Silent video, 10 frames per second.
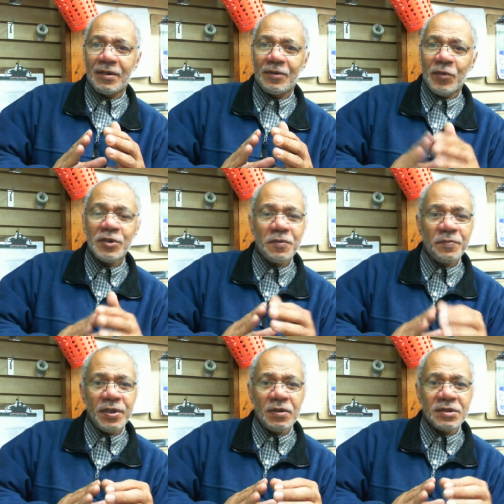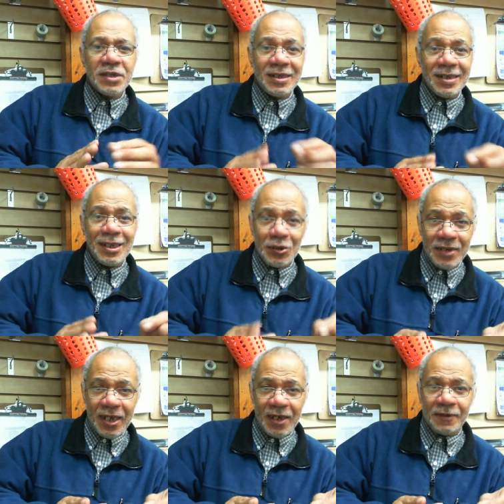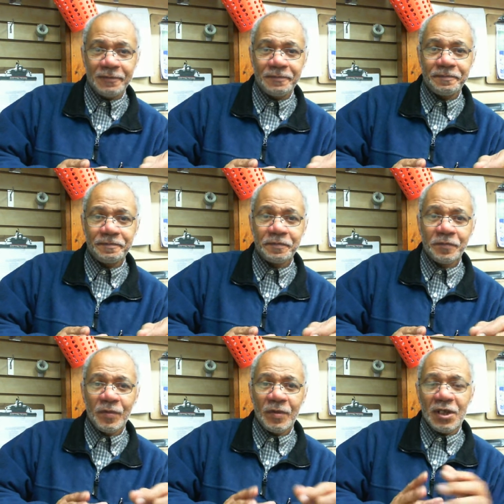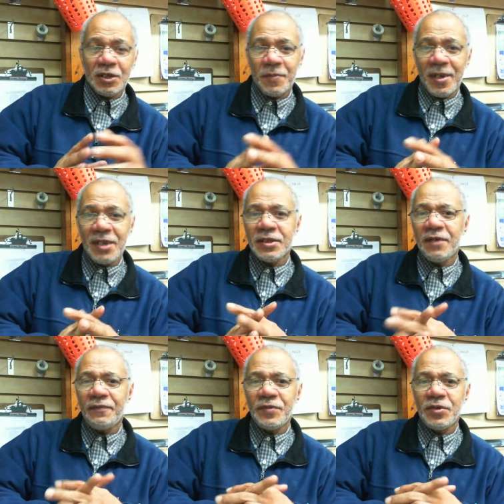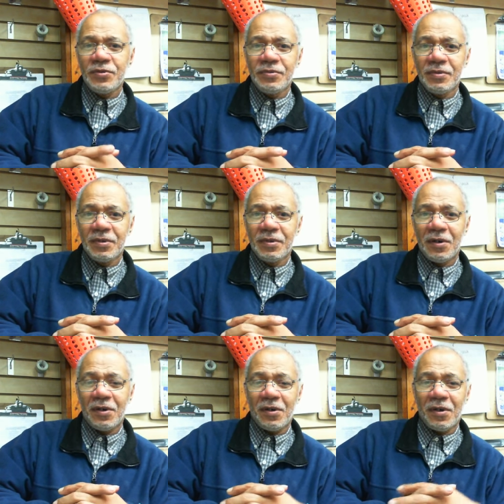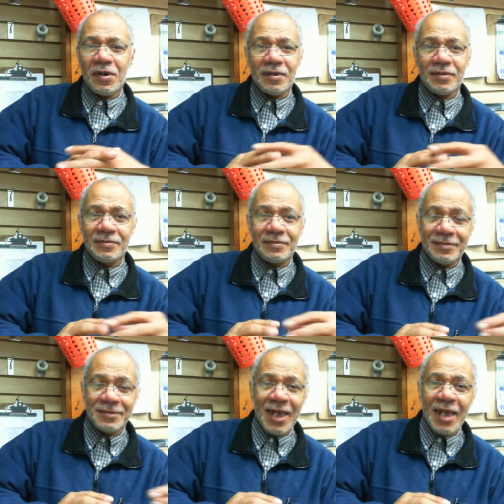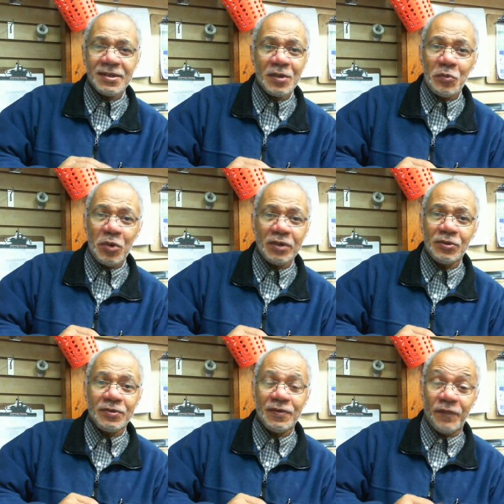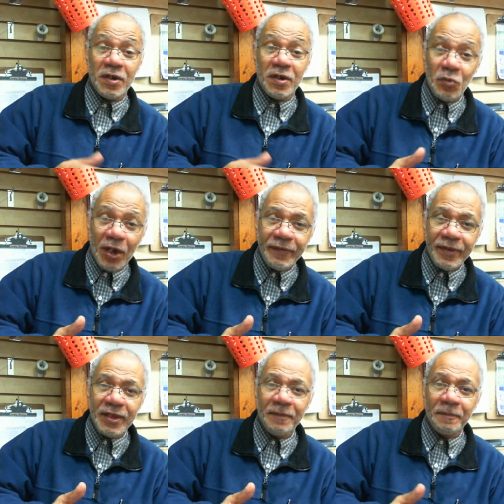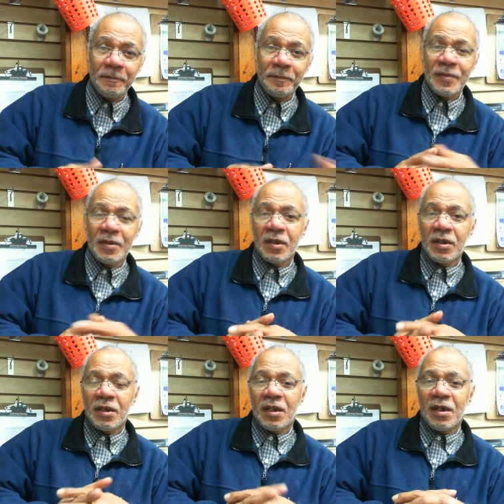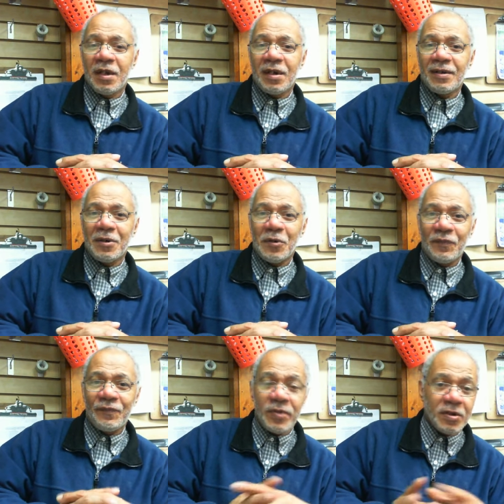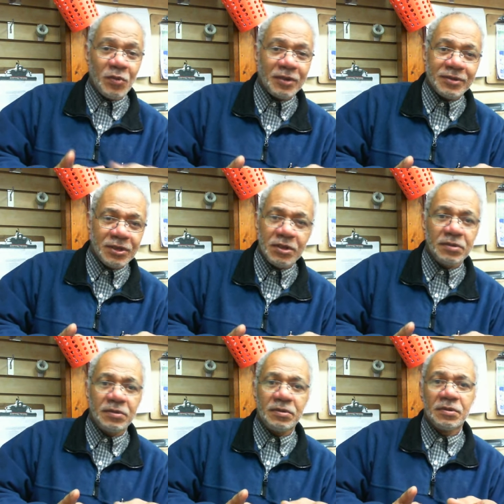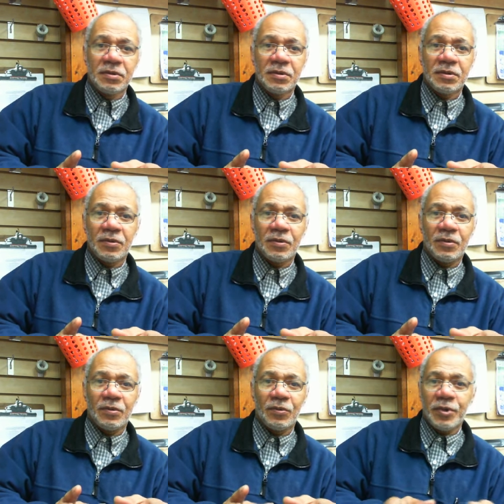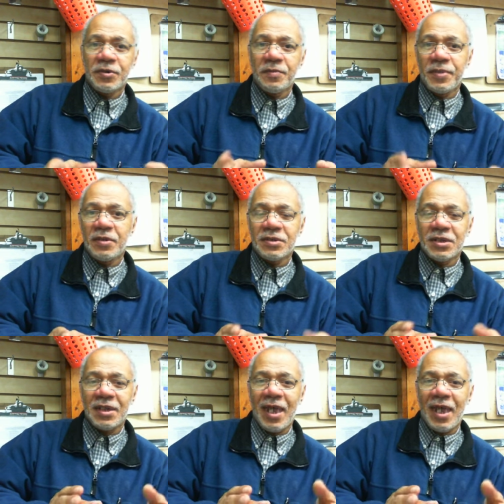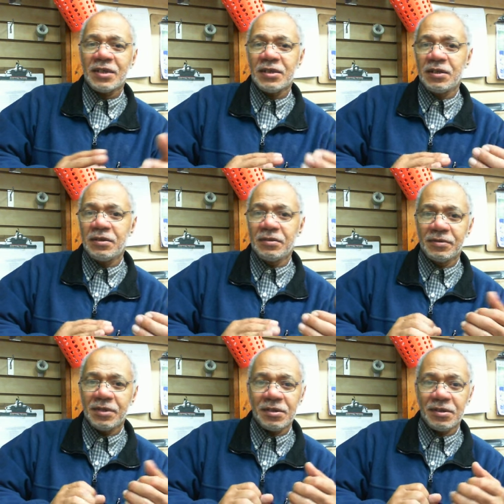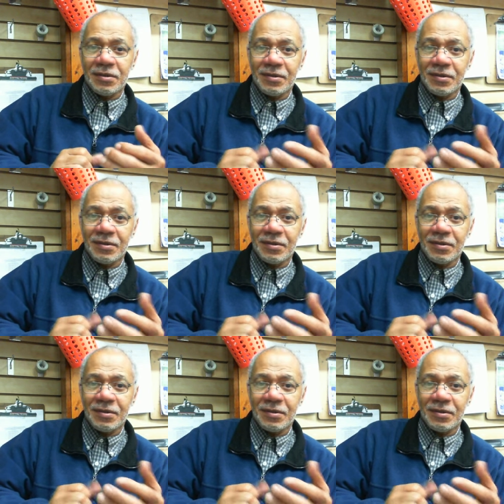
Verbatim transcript: winter bills can get you down, especially if you are not someone who's very wealthy uh, or very well to do. Winter bills can actually just